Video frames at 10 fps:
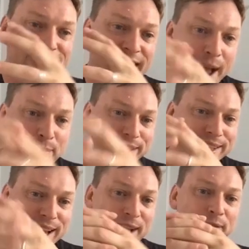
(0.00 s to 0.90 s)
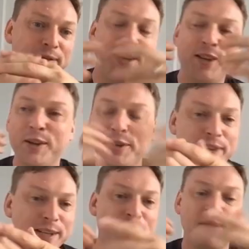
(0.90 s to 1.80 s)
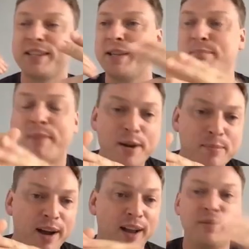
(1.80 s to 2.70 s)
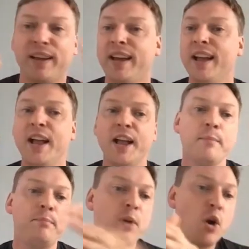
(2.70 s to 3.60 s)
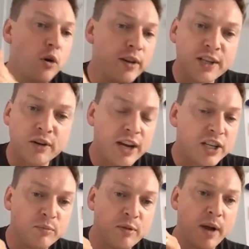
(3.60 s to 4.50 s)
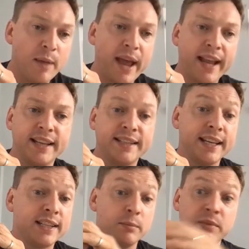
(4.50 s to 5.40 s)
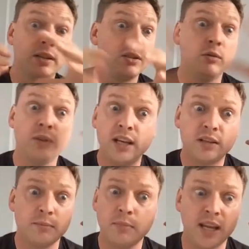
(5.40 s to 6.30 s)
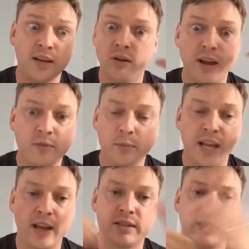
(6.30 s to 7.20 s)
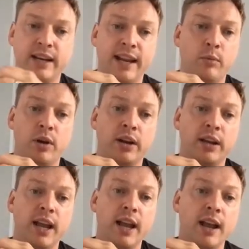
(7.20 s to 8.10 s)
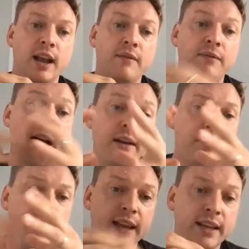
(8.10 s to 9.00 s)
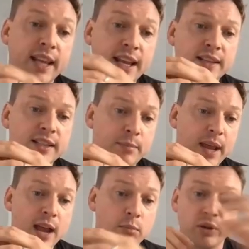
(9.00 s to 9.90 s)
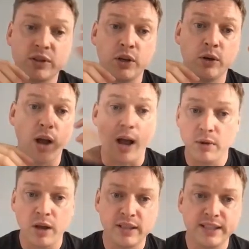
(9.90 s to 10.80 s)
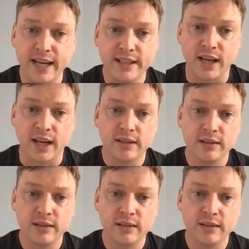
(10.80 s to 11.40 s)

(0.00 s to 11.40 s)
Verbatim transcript: The app itself, the user experience, the mobile, the core integration with my backend systems that's unique to me, not everybody else in the network. That thing needs to be able to upload the data